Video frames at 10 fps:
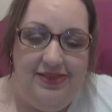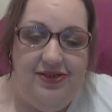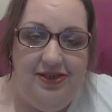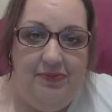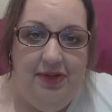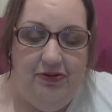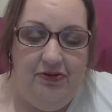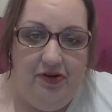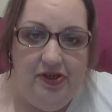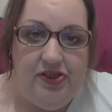I'm now
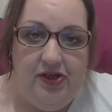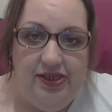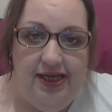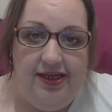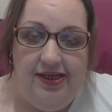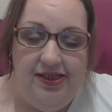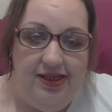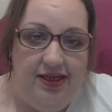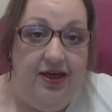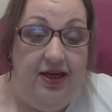very short-sighted,
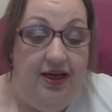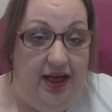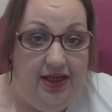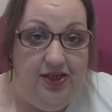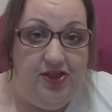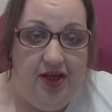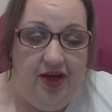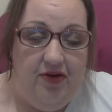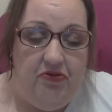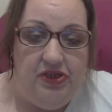an age thing,
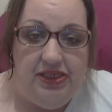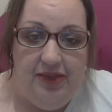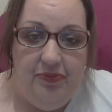obviously.